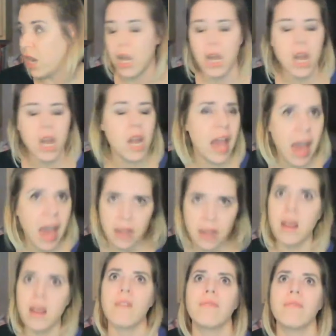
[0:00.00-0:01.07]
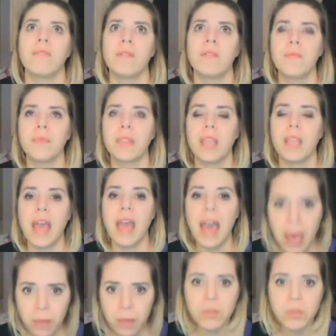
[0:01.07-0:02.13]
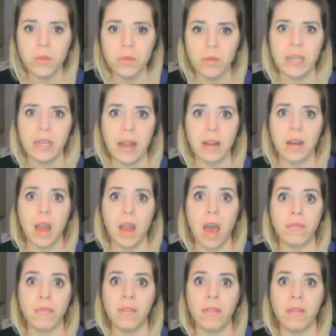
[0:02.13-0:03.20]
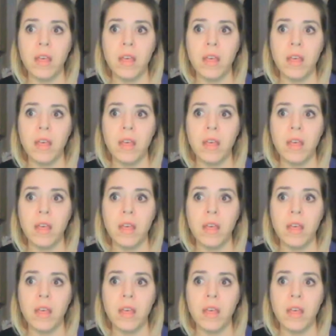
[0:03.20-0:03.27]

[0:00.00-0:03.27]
Not enough. Absolutely not enough.